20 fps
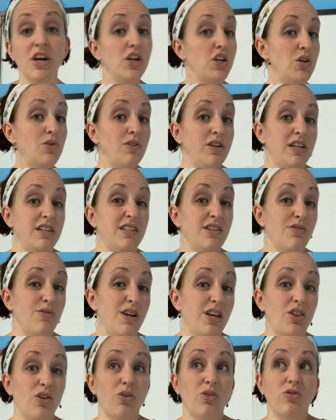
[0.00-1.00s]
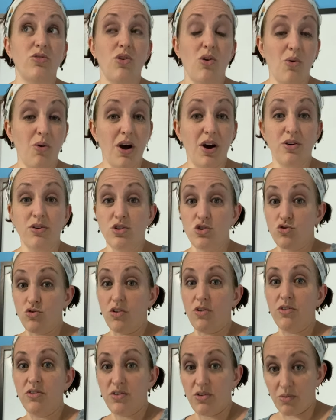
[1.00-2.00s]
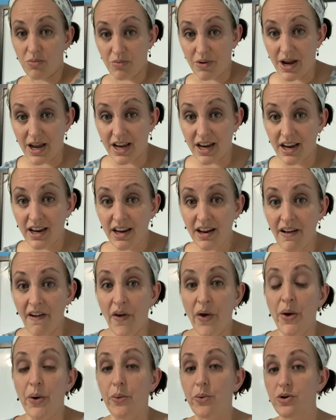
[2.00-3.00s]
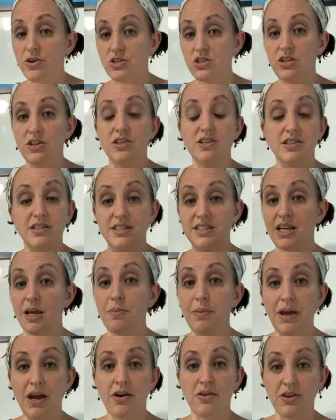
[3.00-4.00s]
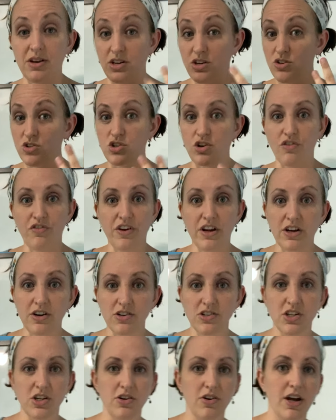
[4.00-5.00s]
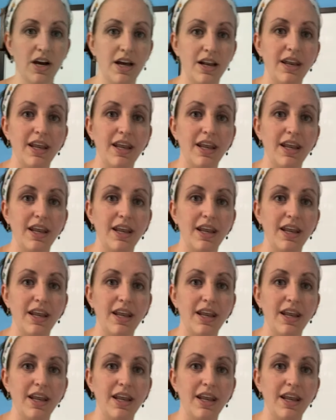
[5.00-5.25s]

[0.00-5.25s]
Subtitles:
You need to either know how to draw an array or to skip count and use your fingers in your head.